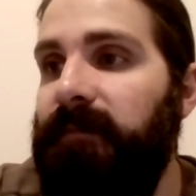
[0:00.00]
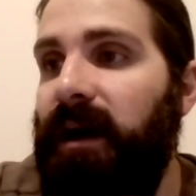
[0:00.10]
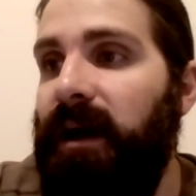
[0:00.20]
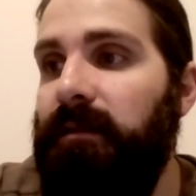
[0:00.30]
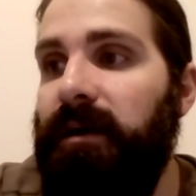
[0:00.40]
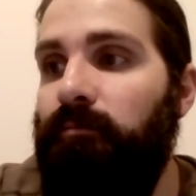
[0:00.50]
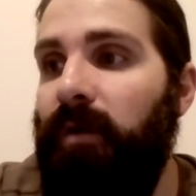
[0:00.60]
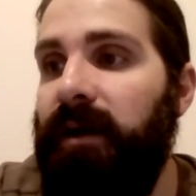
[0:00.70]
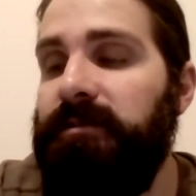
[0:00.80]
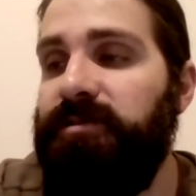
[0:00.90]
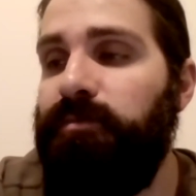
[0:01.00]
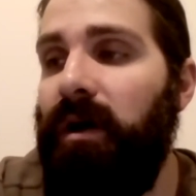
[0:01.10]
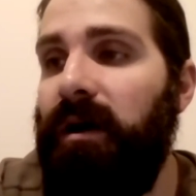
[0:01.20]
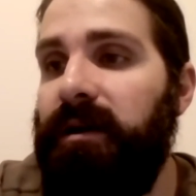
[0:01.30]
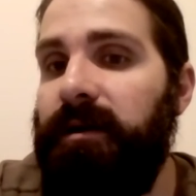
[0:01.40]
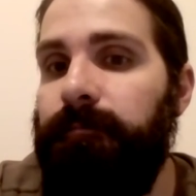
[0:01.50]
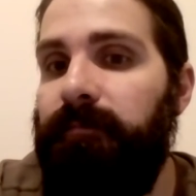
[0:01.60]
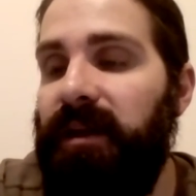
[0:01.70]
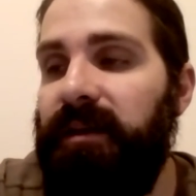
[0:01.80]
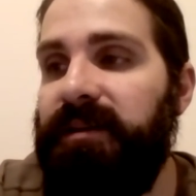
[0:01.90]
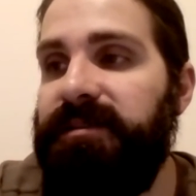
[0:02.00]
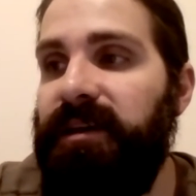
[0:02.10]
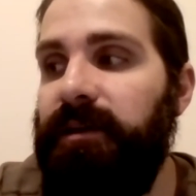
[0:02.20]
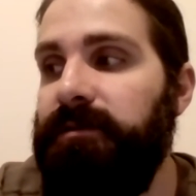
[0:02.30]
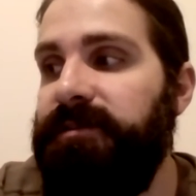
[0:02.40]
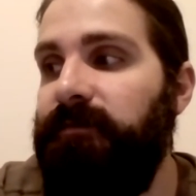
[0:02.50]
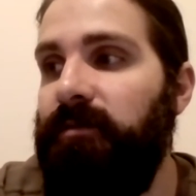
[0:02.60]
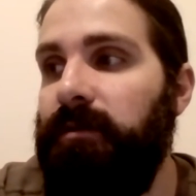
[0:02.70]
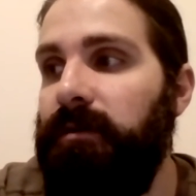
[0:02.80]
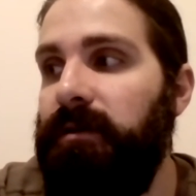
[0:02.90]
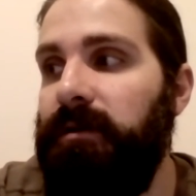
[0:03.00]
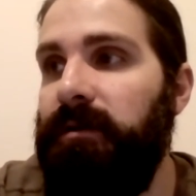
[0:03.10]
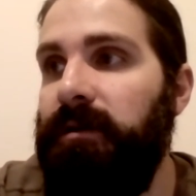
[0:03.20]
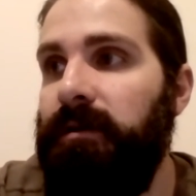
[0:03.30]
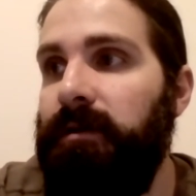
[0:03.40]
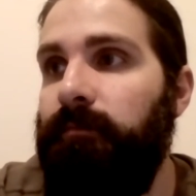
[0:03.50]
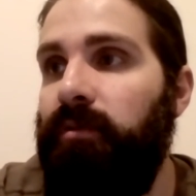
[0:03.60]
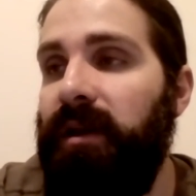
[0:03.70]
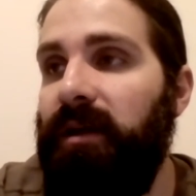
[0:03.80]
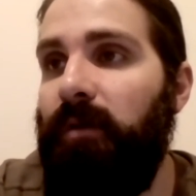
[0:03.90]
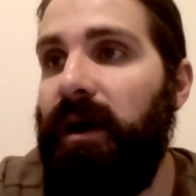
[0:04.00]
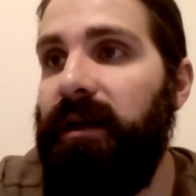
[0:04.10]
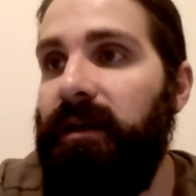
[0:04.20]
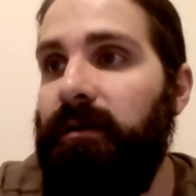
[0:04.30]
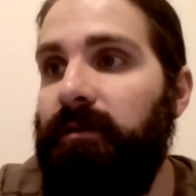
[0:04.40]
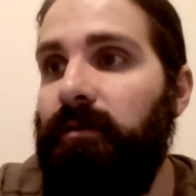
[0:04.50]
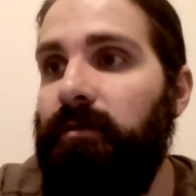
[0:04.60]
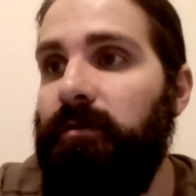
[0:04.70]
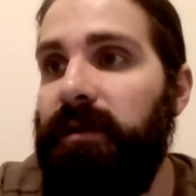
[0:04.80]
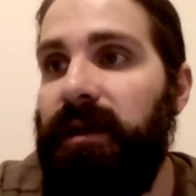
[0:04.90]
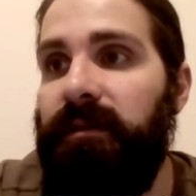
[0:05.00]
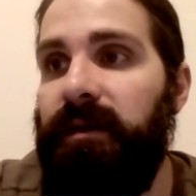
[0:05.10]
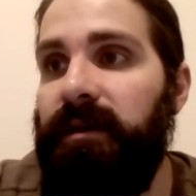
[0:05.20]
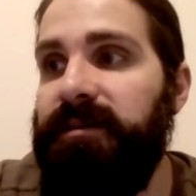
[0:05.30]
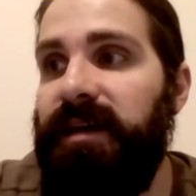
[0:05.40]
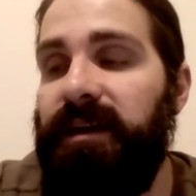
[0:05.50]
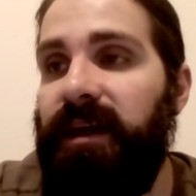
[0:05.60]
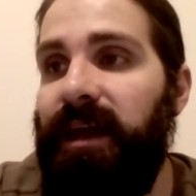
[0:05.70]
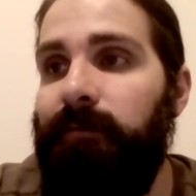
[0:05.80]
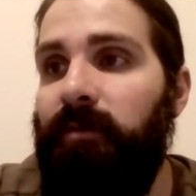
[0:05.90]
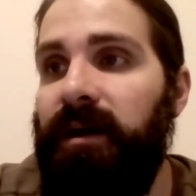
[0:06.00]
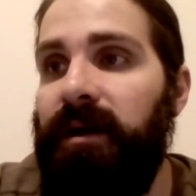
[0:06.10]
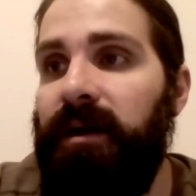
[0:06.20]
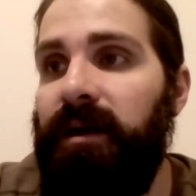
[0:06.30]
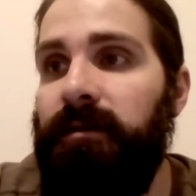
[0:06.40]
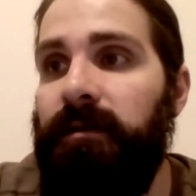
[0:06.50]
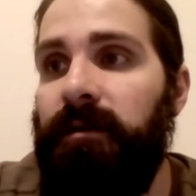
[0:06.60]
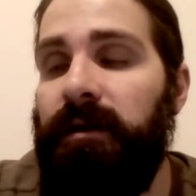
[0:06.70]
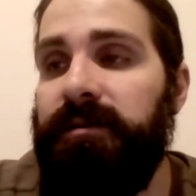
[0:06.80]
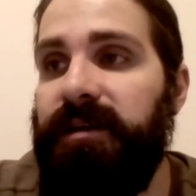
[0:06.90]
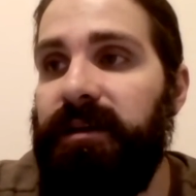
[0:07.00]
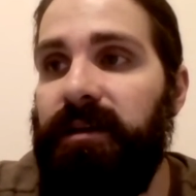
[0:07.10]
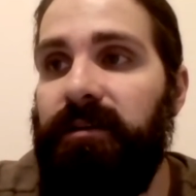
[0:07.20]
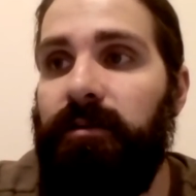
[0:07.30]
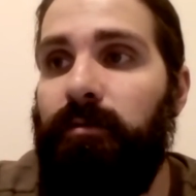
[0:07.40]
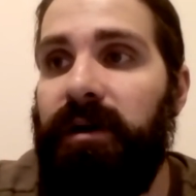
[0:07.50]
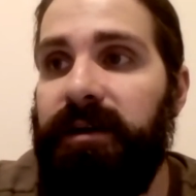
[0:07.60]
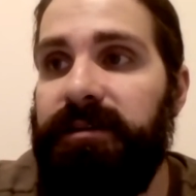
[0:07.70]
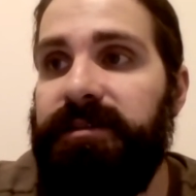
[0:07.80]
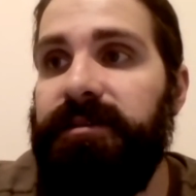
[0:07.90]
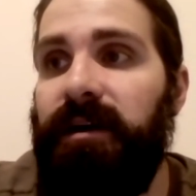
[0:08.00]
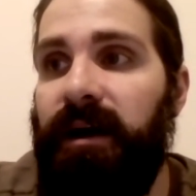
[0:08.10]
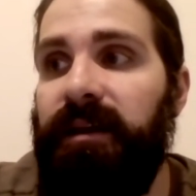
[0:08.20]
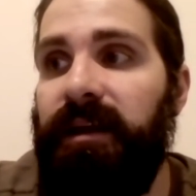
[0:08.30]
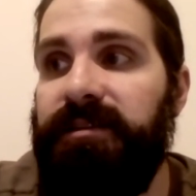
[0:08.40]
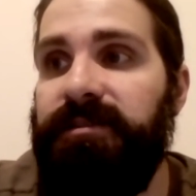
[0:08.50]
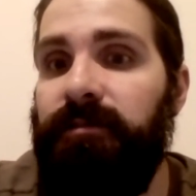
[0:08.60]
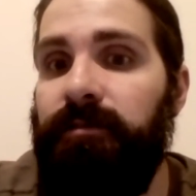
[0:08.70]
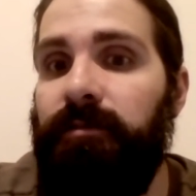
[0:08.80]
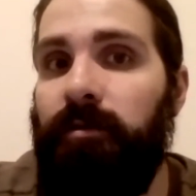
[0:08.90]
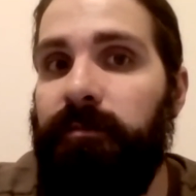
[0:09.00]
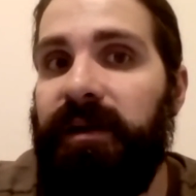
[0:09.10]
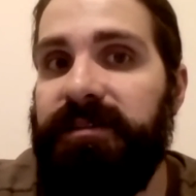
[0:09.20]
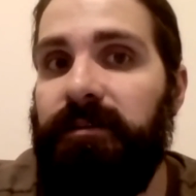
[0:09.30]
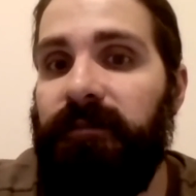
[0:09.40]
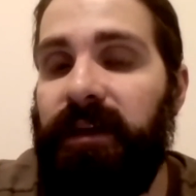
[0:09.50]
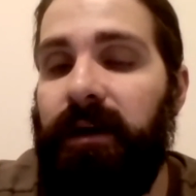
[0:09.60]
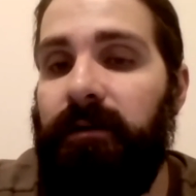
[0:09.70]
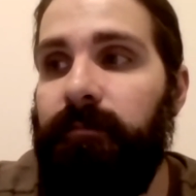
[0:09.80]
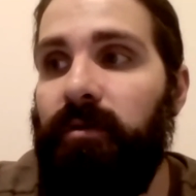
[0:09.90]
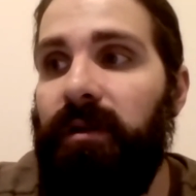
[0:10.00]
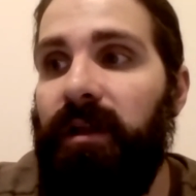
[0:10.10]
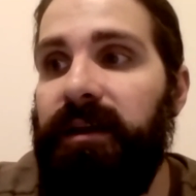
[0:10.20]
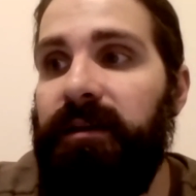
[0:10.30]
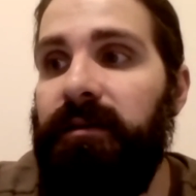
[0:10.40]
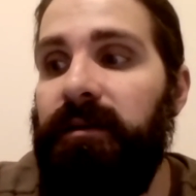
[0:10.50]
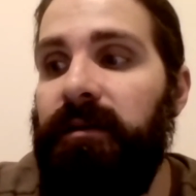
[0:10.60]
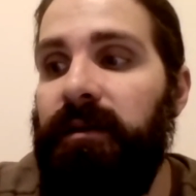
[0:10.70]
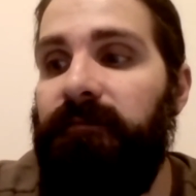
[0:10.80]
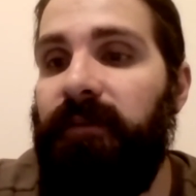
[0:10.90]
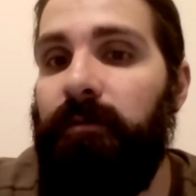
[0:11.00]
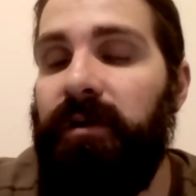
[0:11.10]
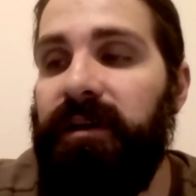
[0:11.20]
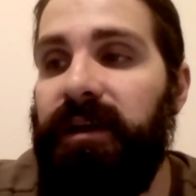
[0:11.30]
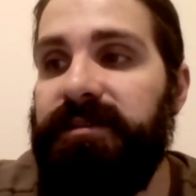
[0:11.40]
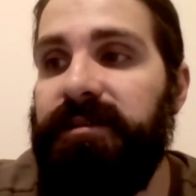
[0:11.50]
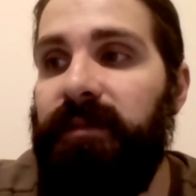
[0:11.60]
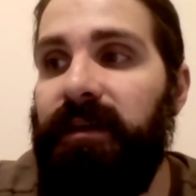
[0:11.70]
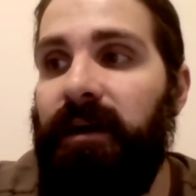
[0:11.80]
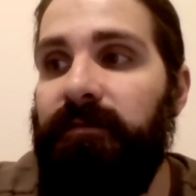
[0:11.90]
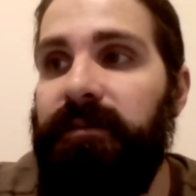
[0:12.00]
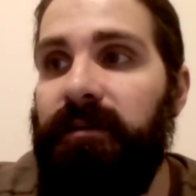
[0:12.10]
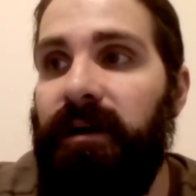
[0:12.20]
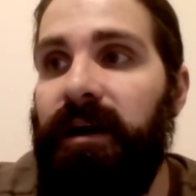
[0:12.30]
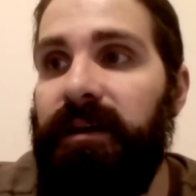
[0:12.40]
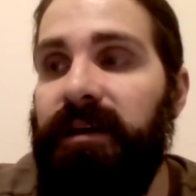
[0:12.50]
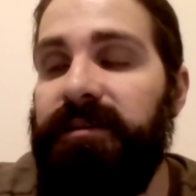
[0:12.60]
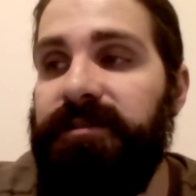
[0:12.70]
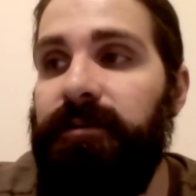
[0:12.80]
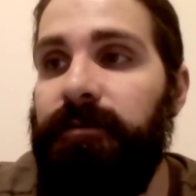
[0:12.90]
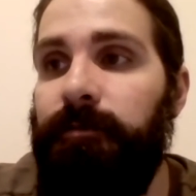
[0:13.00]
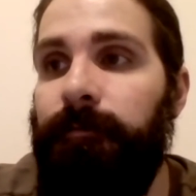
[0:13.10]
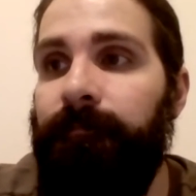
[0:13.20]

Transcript: I let writer's block be an excuse for putting writing on hold. And then a day came when I was like, you know what? I need to hold myself accountable. If I want to get something out there, I need to